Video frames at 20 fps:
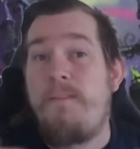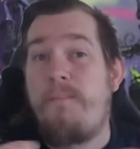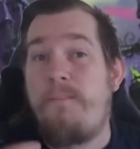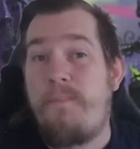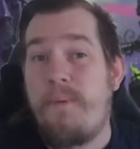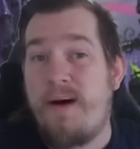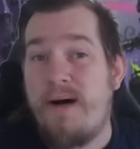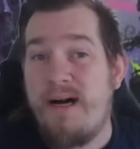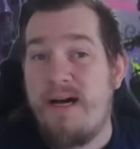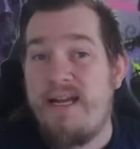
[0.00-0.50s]

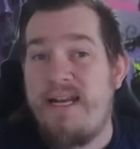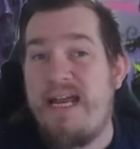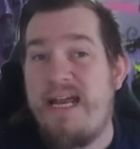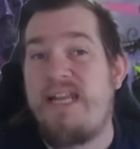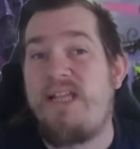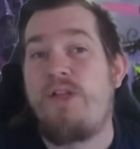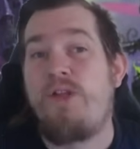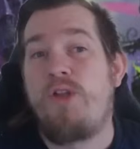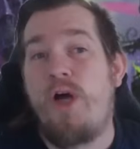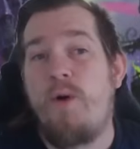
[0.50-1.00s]
but at
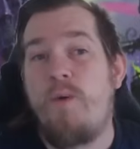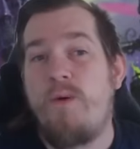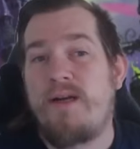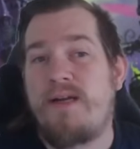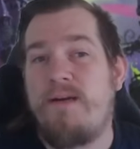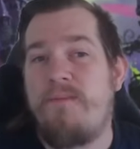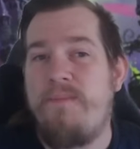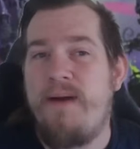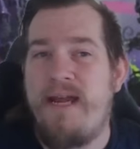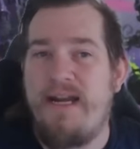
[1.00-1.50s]
a lower
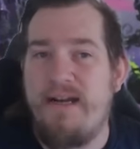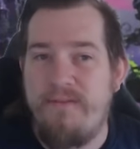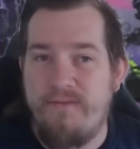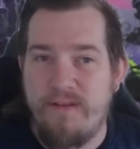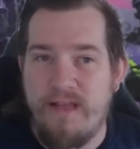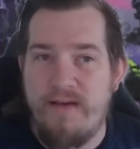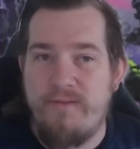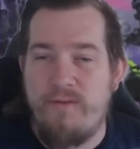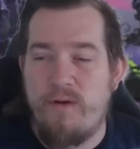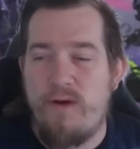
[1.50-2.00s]
competitive
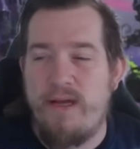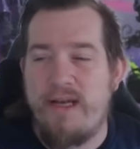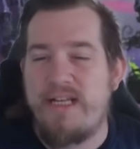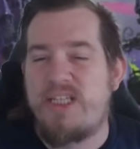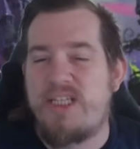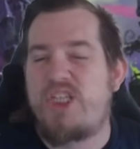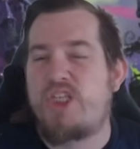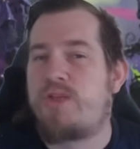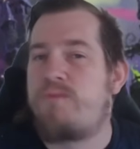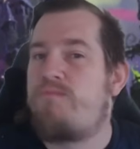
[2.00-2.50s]
level and a
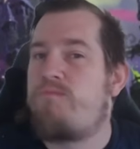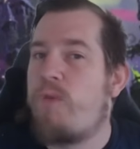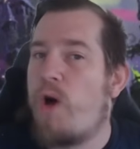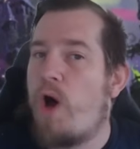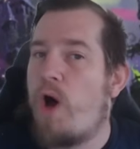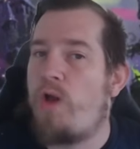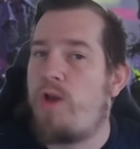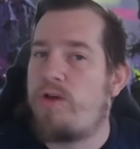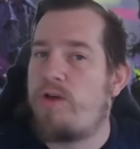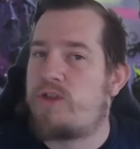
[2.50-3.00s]

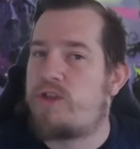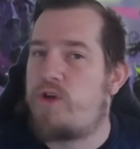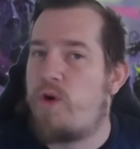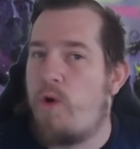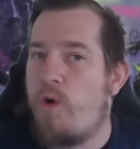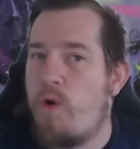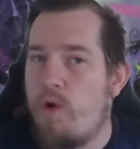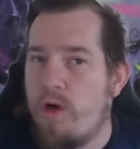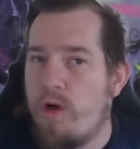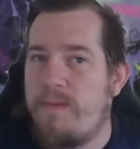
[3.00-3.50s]
smaller
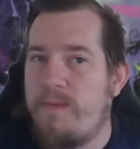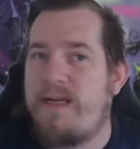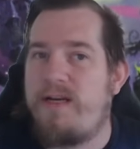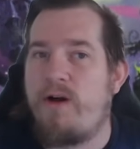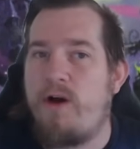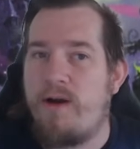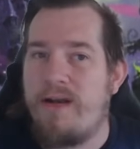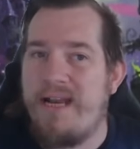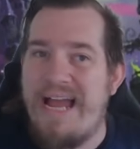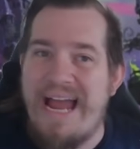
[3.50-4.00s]
tournament
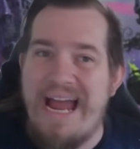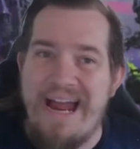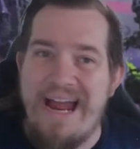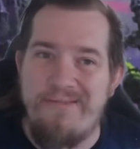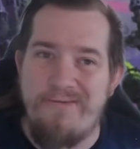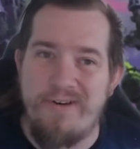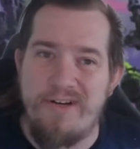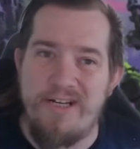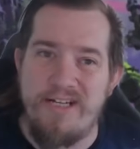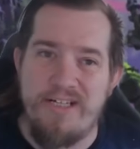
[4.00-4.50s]
on
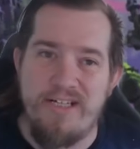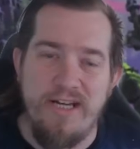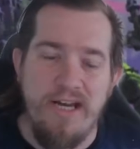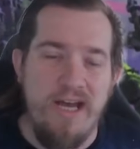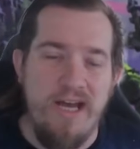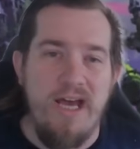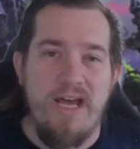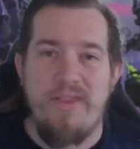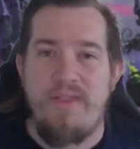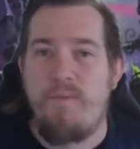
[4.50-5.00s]
average
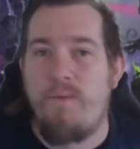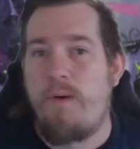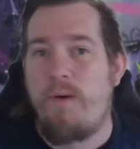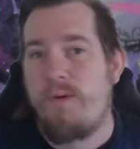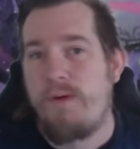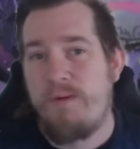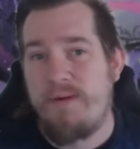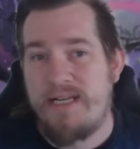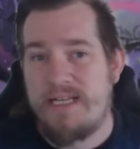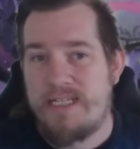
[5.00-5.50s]
than what
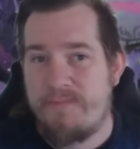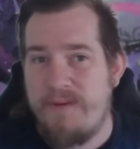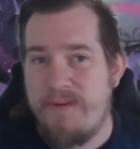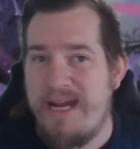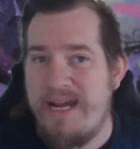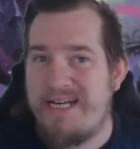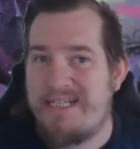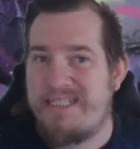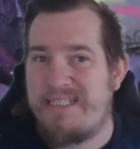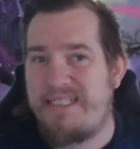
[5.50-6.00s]
we would
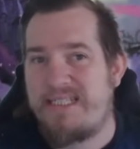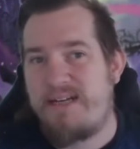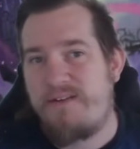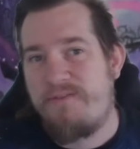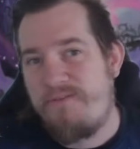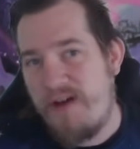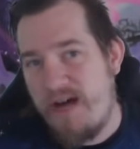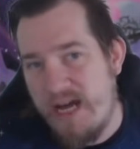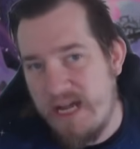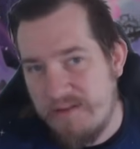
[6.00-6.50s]
expect at like a
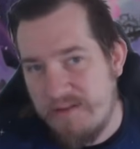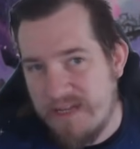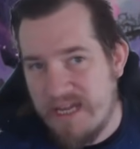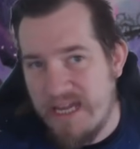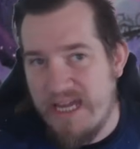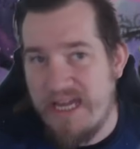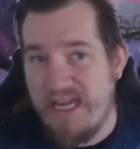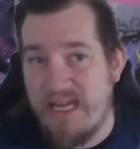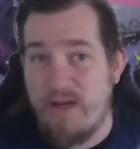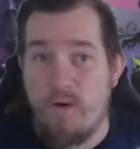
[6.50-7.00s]

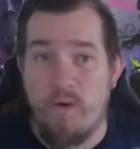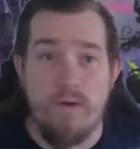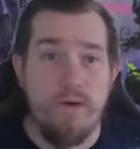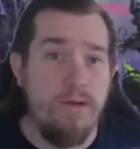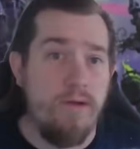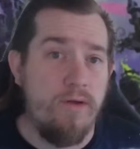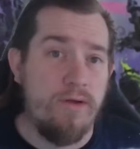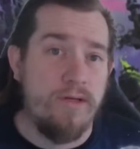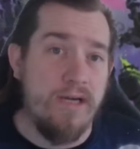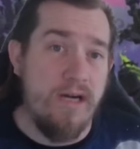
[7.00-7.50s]
5K or a
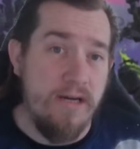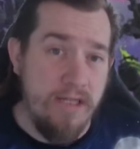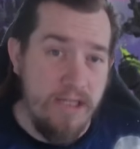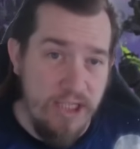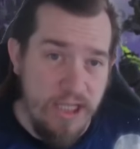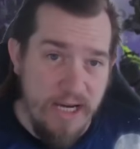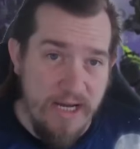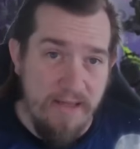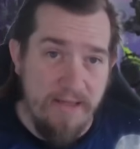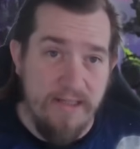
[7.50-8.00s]
Lorcana
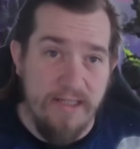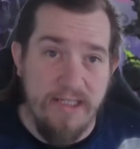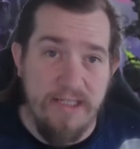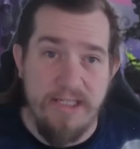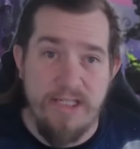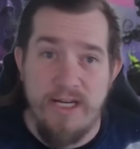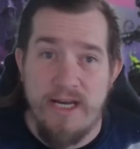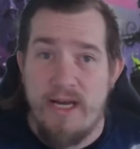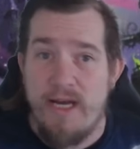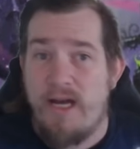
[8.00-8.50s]

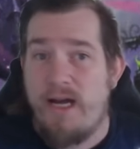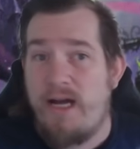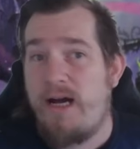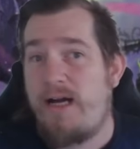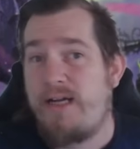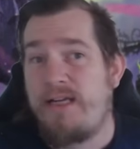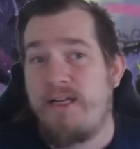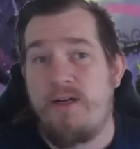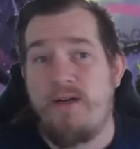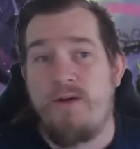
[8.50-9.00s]
Challenge,
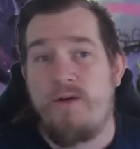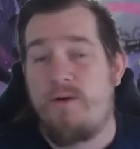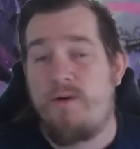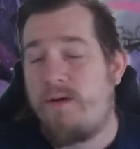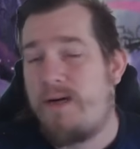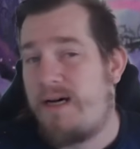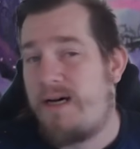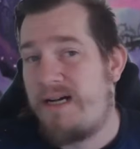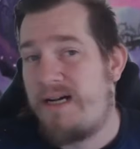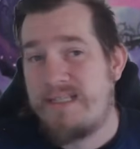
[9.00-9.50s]

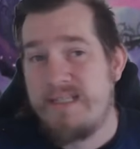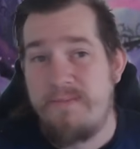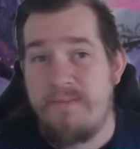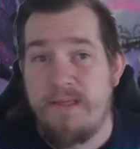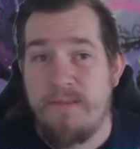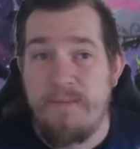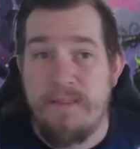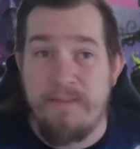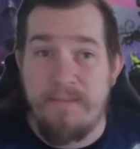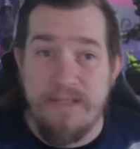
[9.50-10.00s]
some of
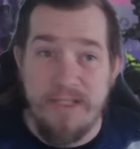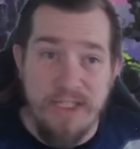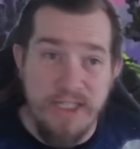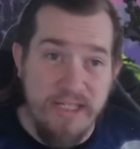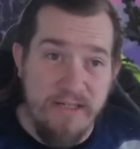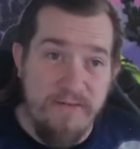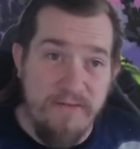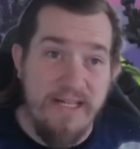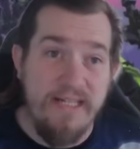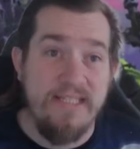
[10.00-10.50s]
the PPG
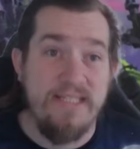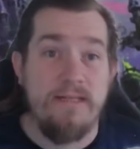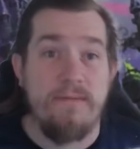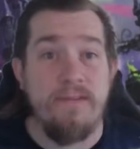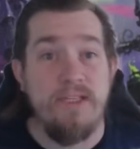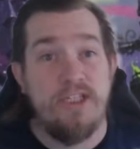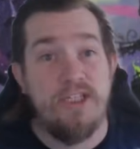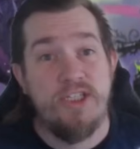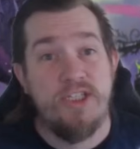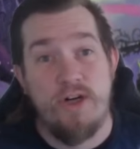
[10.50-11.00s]
events, some of
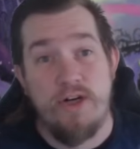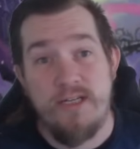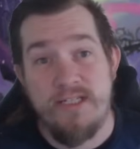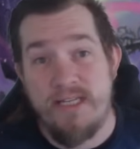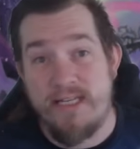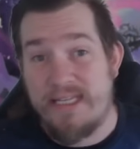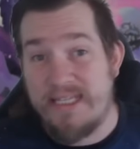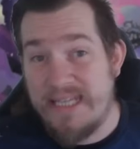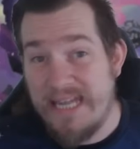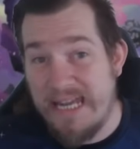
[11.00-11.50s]
the Star
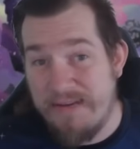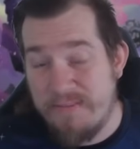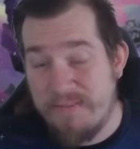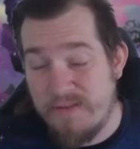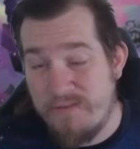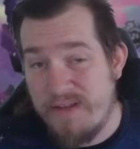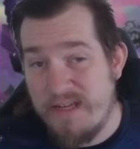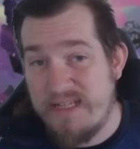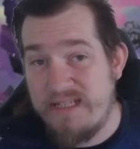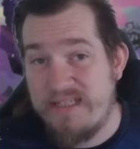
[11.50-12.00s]
City Games
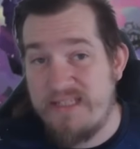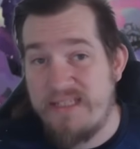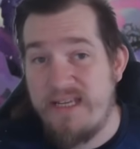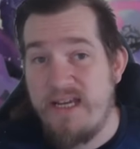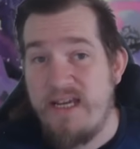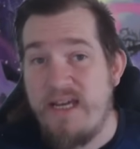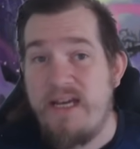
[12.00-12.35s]
events.